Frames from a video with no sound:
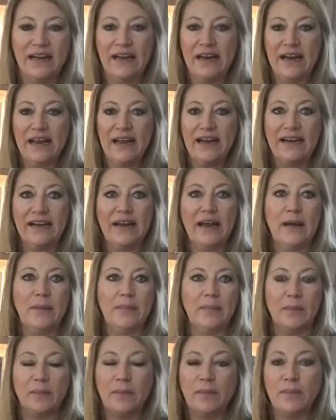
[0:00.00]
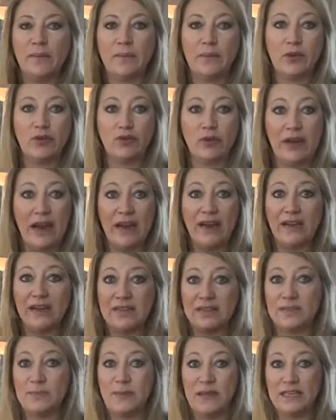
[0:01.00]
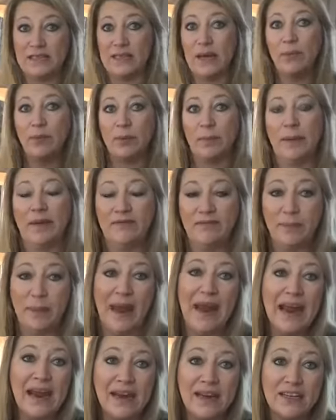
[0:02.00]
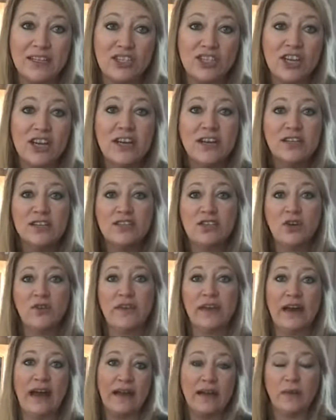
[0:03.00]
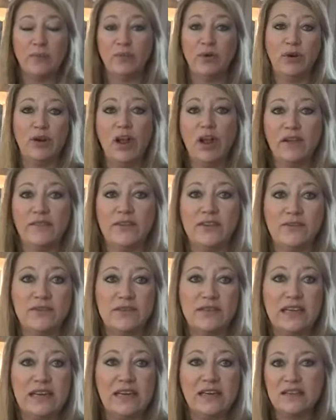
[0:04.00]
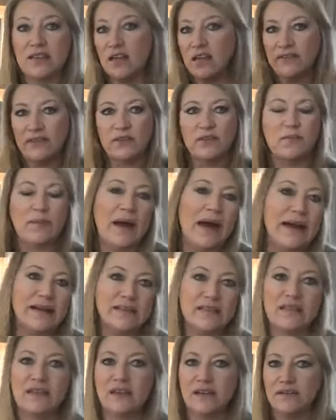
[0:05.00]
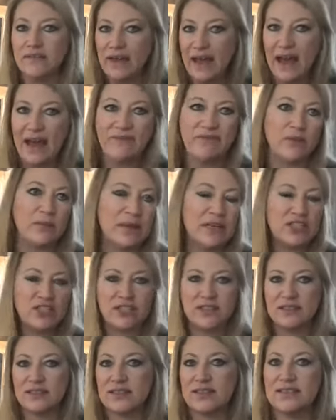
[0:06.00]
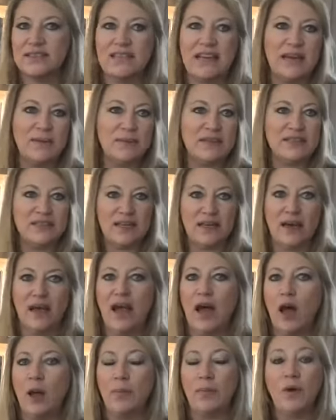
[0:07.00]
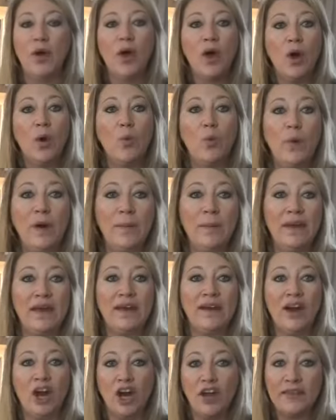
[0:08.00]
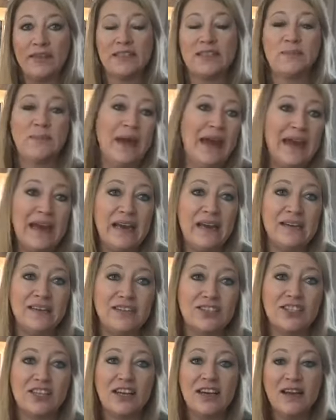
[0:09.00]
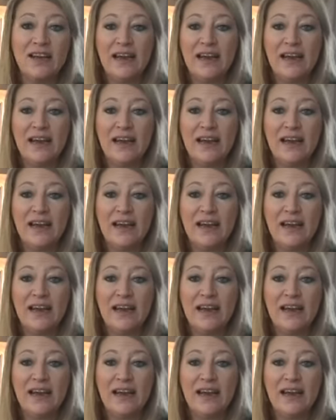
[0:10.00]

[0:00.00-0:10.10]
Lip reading: And I ended up creating a separate page so that I could put all of those things, all of those positive affirmations and statements that help women on this page.